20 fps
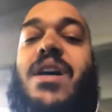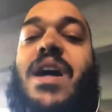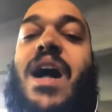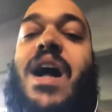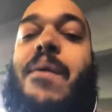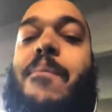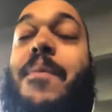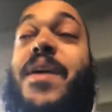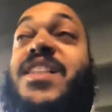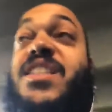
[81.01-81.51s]

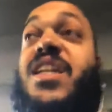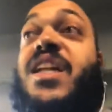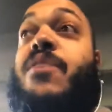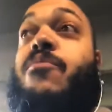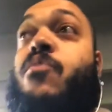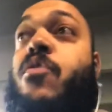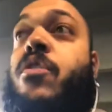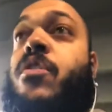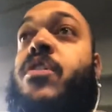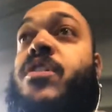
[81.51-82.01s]
Mentally,
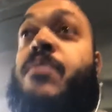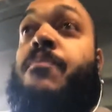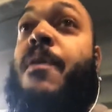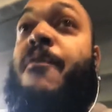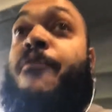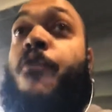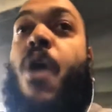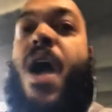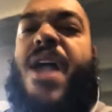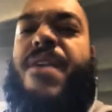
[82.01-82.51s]

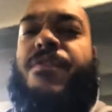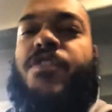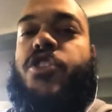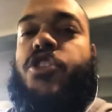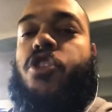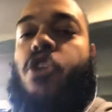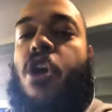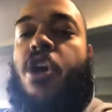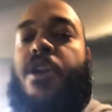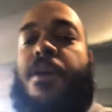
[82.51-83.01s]
before I even
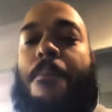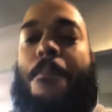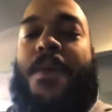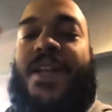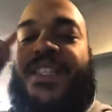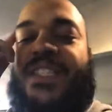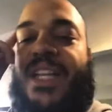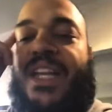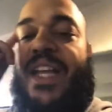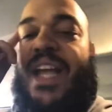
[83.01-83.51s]
started,
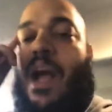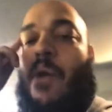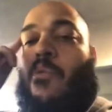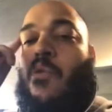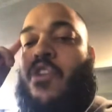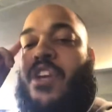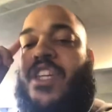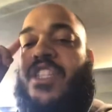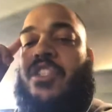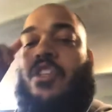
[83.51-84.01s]
mentally I
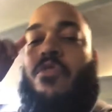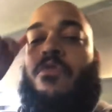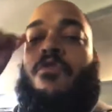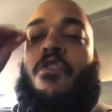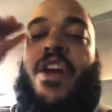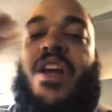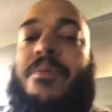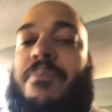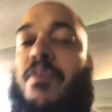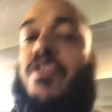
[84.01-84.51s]
wanted to
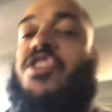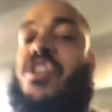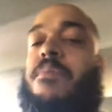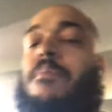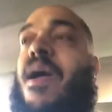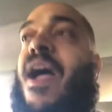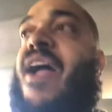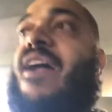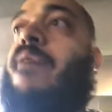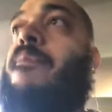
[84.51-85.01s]
already push it
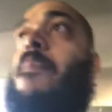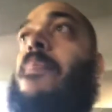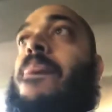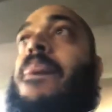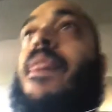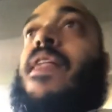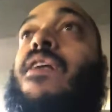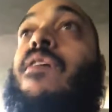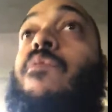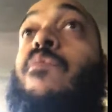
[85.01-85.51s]
back,
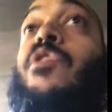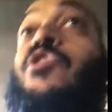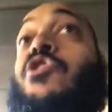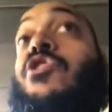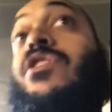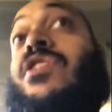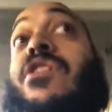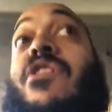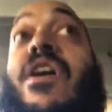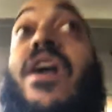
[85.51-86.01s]
which is
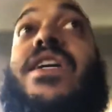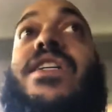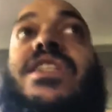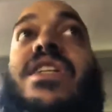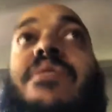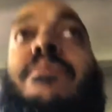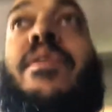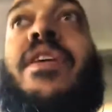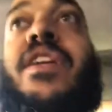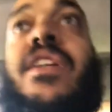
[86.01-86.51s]
crazy to
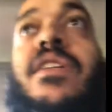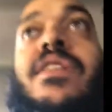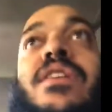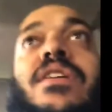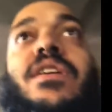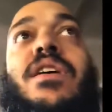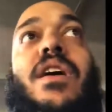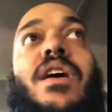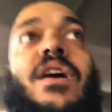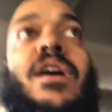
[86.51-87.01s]
me.
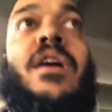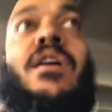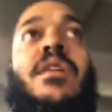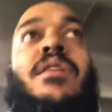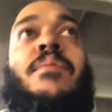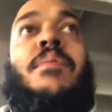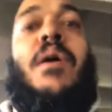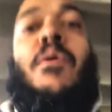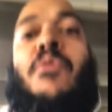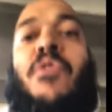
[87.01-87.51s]

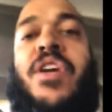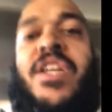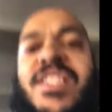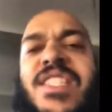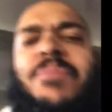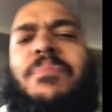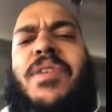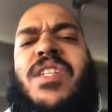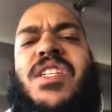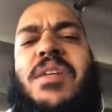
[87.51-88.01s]
I wanted to
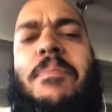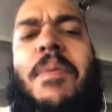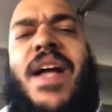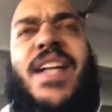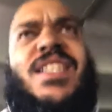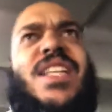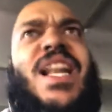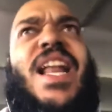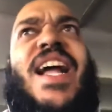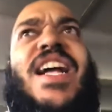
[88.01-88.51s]
push it back to
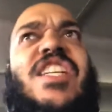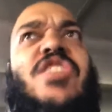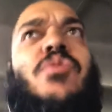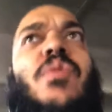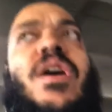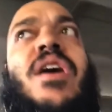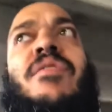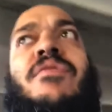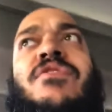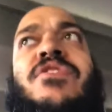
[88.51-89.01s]
like
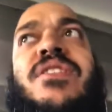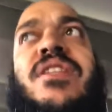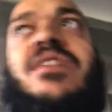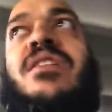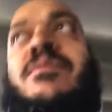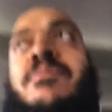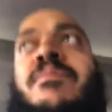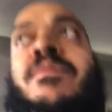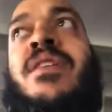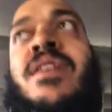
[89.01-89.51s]
12 or
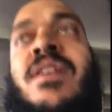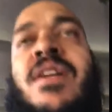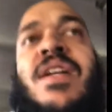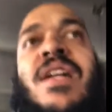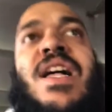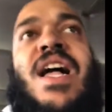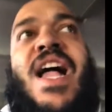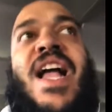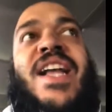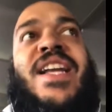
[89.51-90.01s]
something.
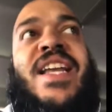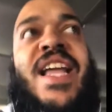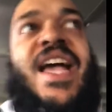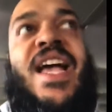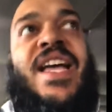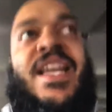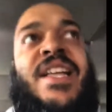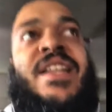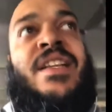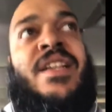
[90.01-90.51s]
And
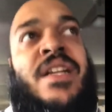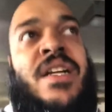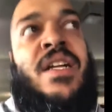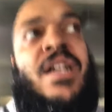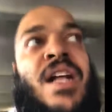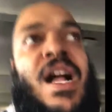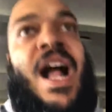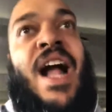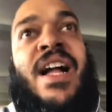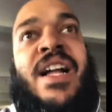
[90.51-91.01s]
then
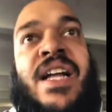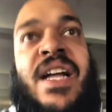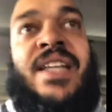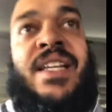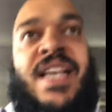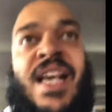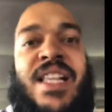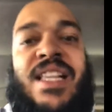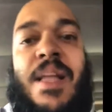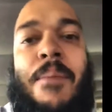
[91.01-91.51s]
I
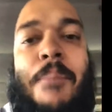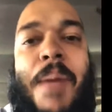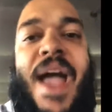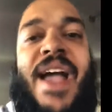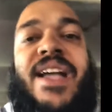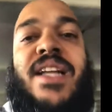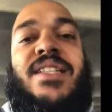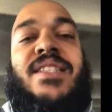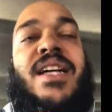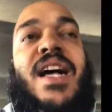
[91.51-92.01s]
kicked it back
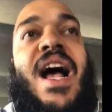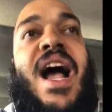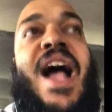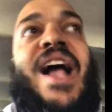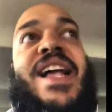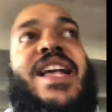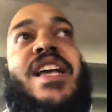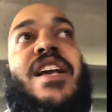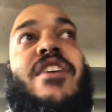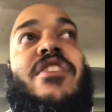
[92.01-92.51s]
into high
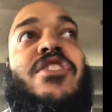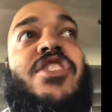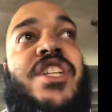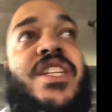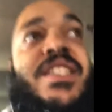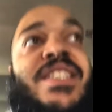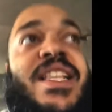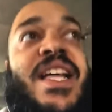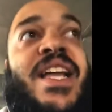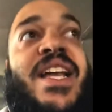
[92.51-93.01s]
gear, just
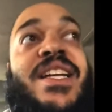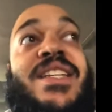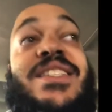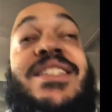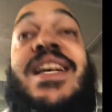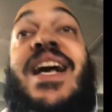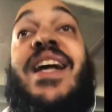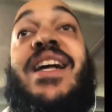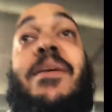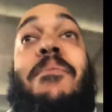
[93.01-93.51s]
did it.
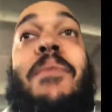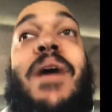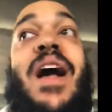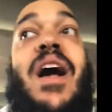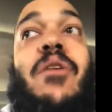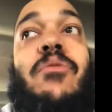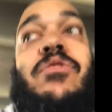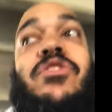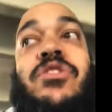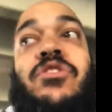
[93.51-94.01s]
Second mile
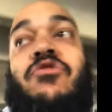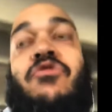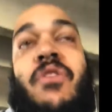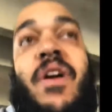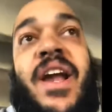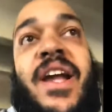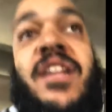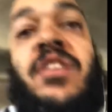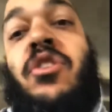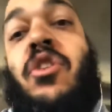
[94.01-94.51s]
was
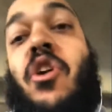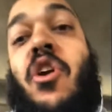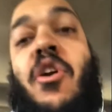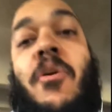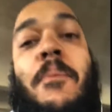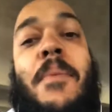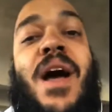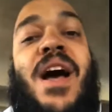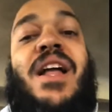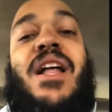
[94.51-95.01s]
great. Third
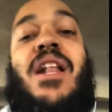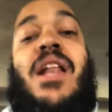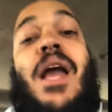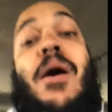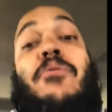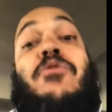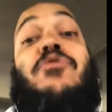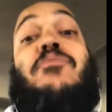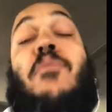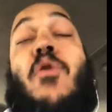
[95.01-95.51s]
mile, I
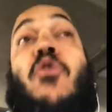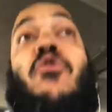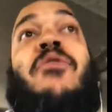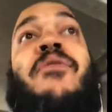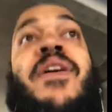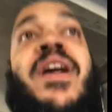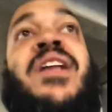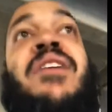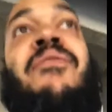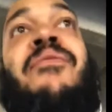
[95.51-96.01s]
was
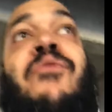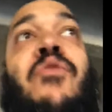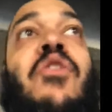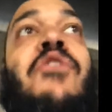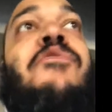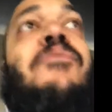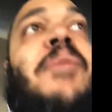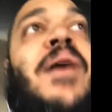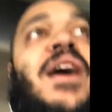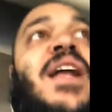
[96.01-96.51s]
motivated. Fourth
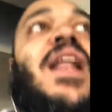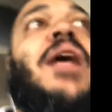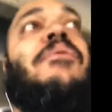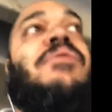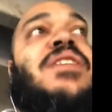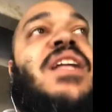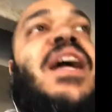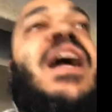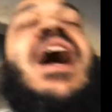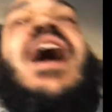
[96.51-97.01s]
mile, I was
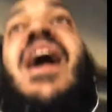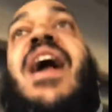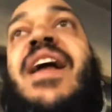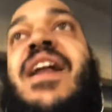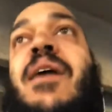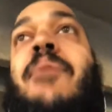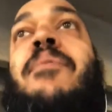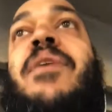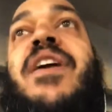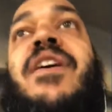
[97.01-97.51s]
like, all right,
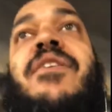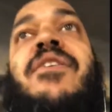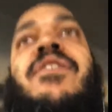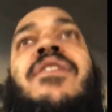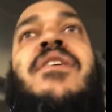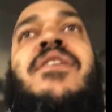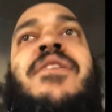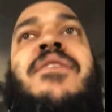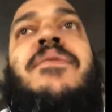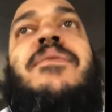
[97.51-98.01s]
I'm here,
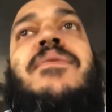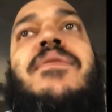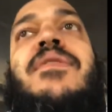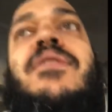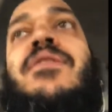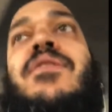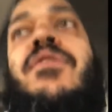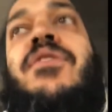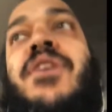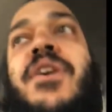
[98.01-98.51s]

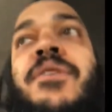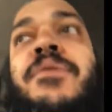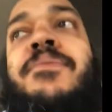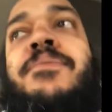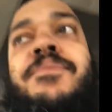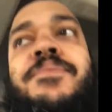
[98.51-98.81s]
you know.